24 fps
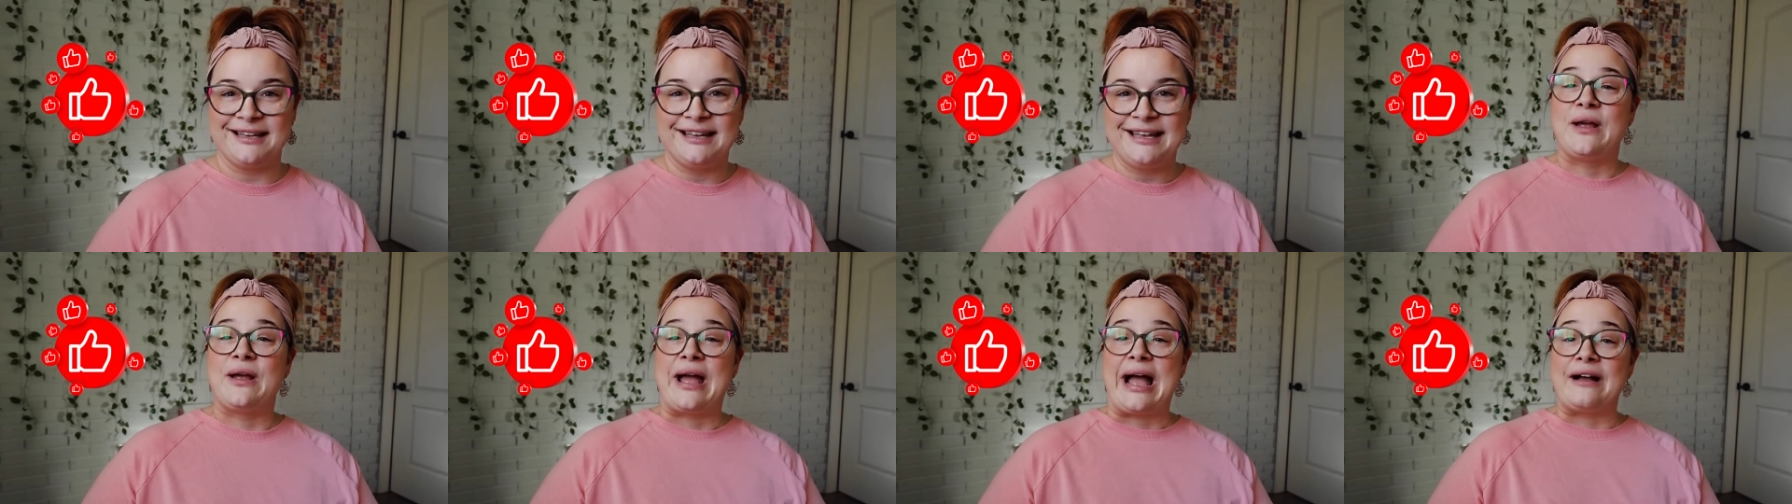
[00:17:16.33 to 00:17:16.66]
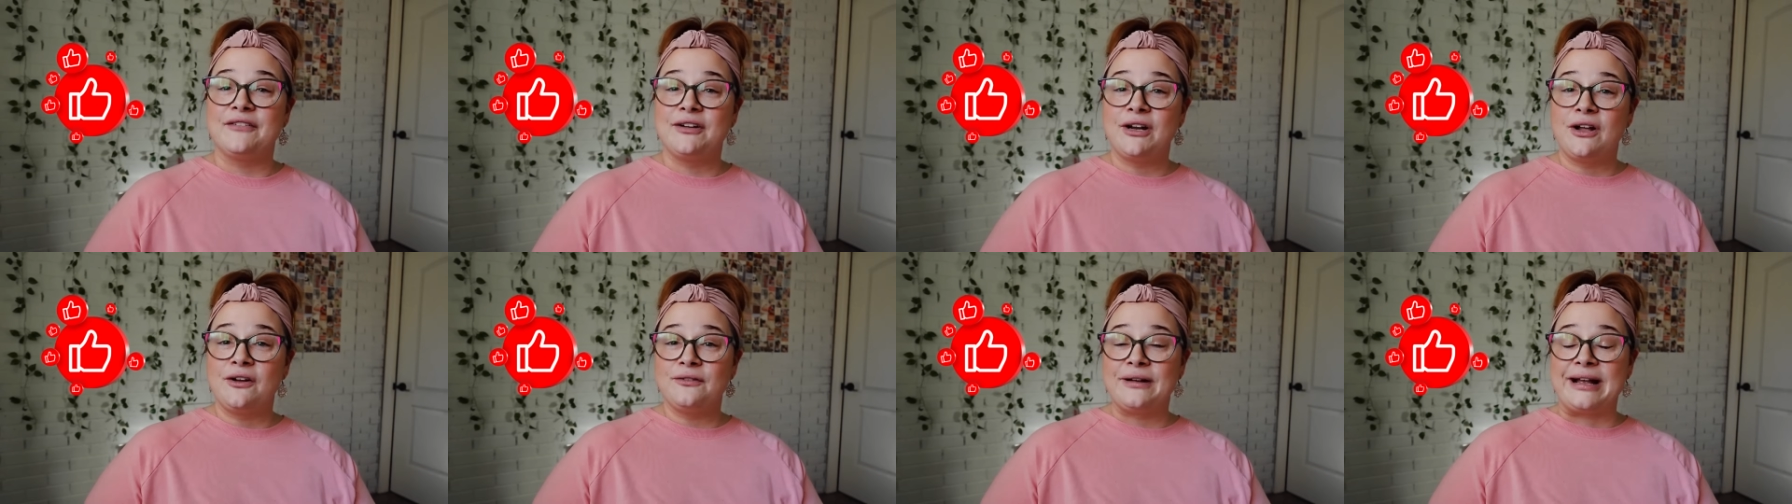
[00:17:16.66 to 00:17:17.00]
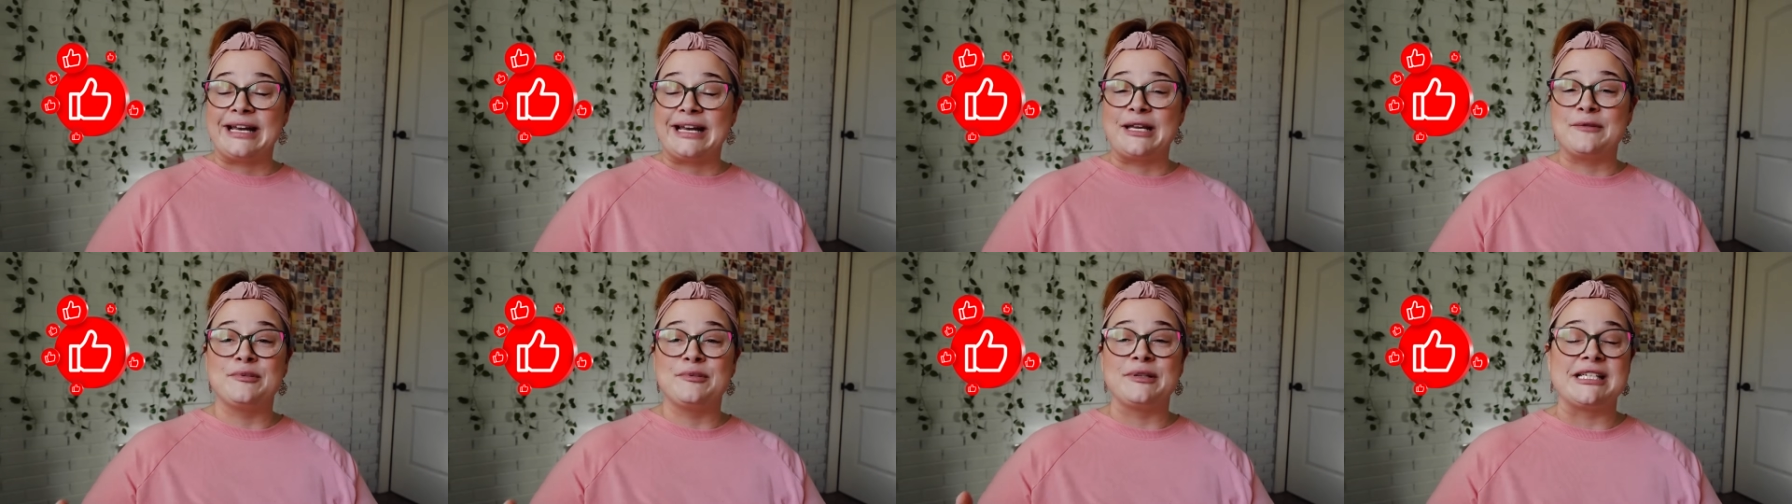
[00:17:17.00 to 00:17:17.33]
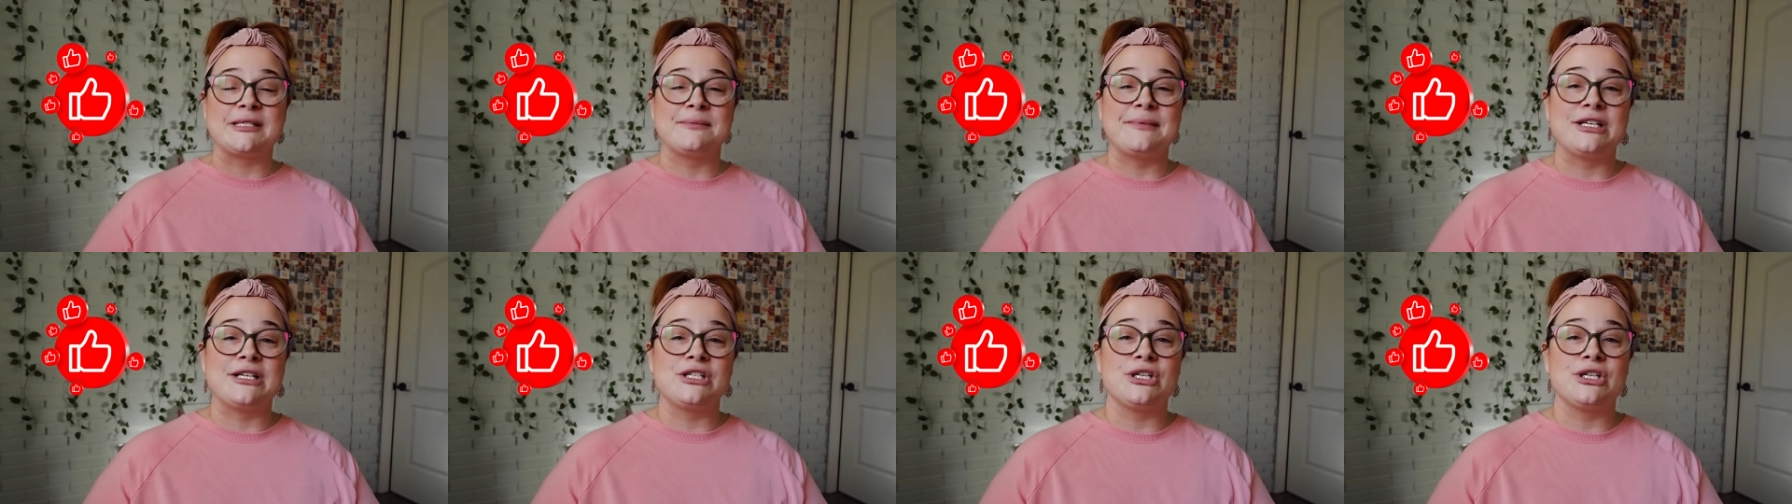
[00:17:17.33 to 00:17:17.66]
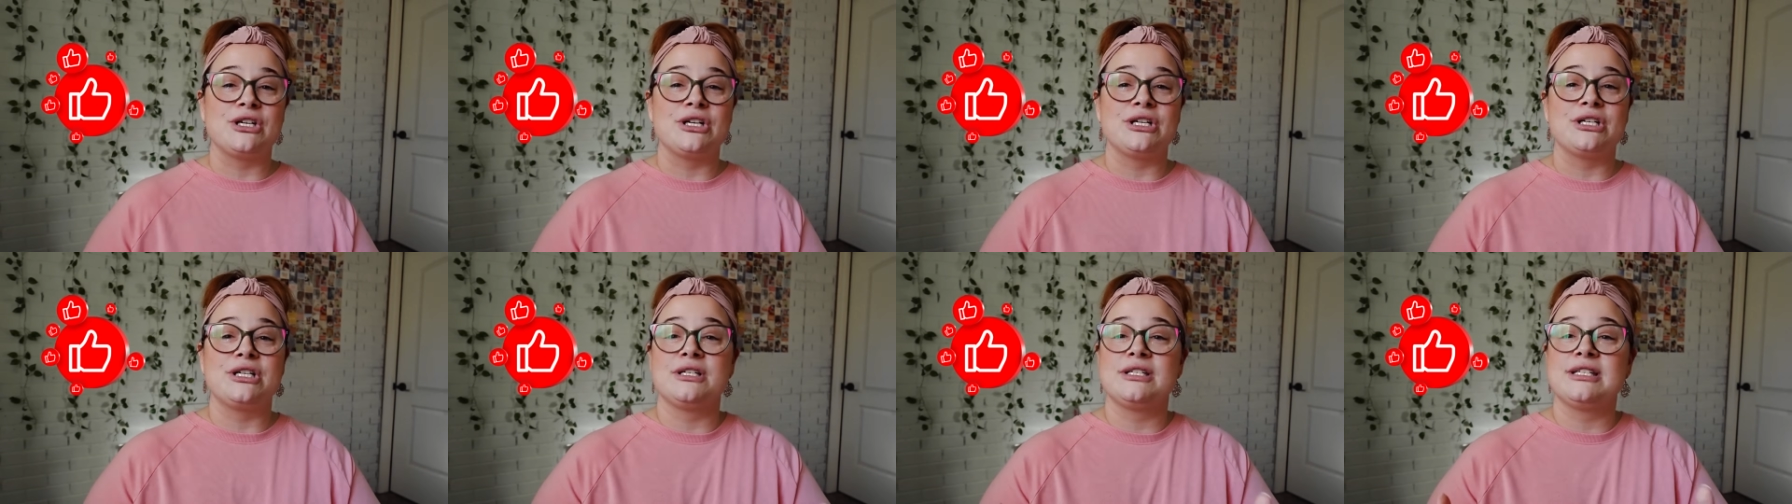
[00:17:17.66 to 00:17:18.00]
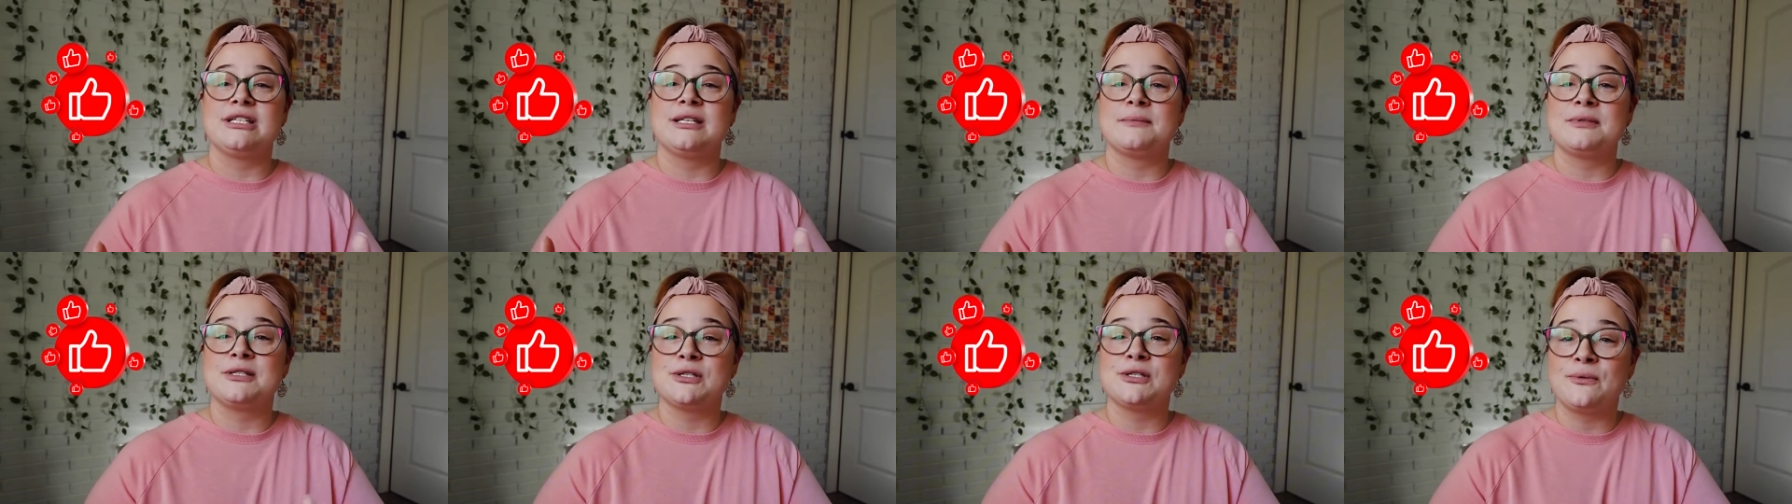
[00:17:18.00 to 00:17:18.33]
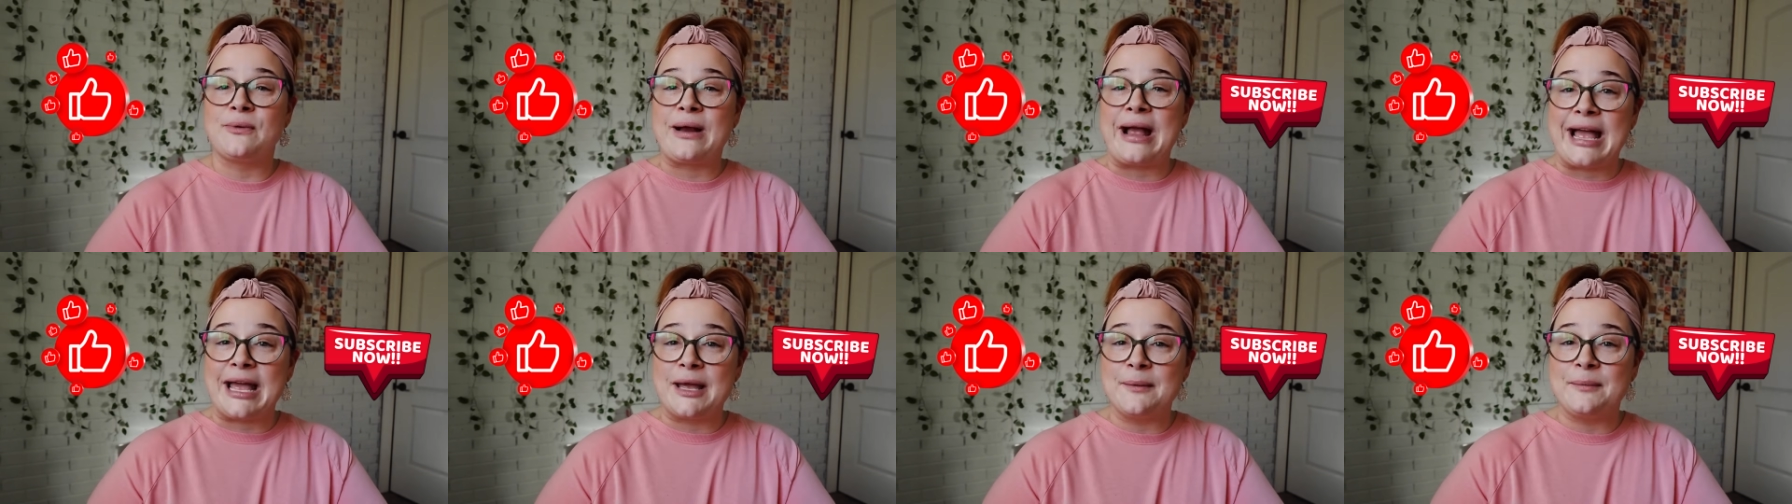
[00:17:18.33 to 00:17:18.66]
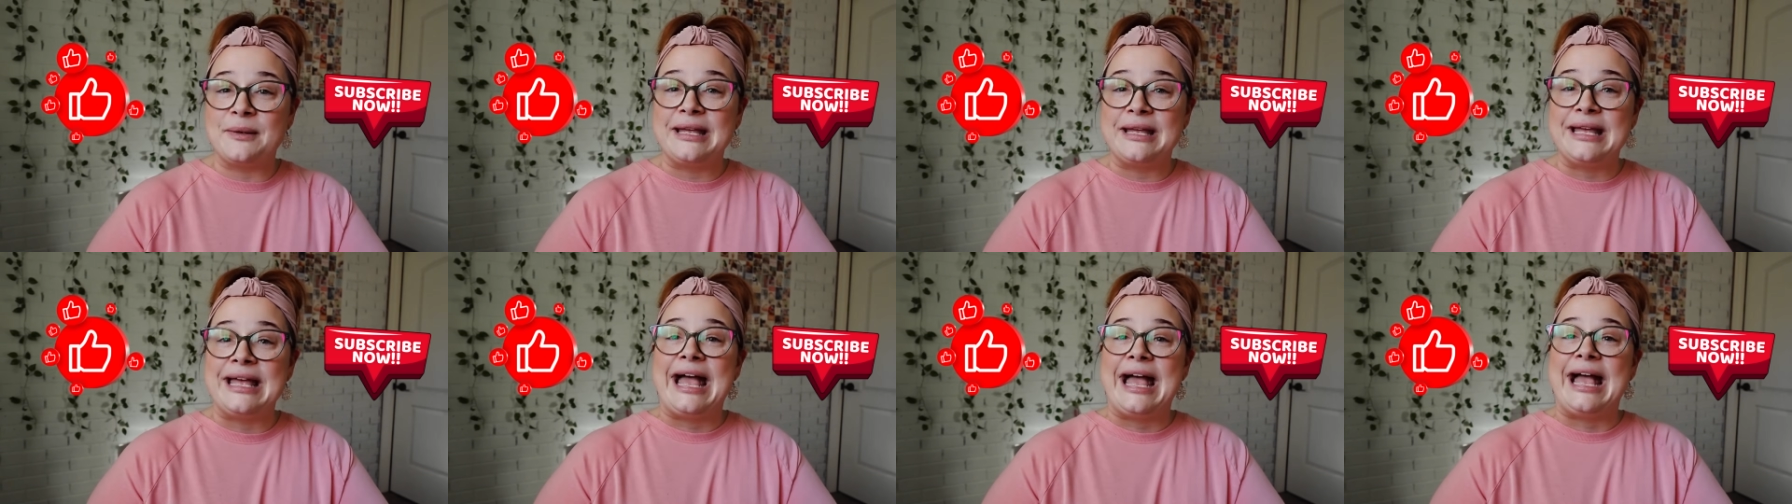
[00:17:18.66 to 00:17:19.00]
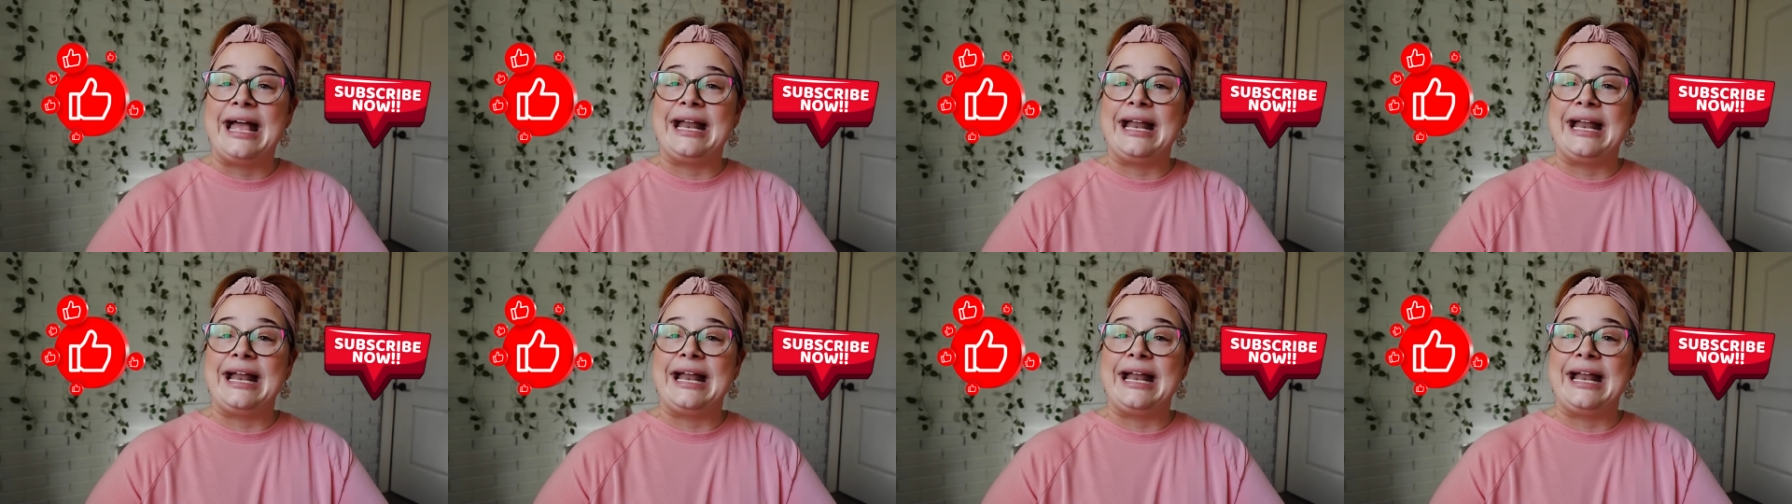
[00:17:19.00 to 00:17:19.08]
And if you haven't already, please make sure sure to subscribe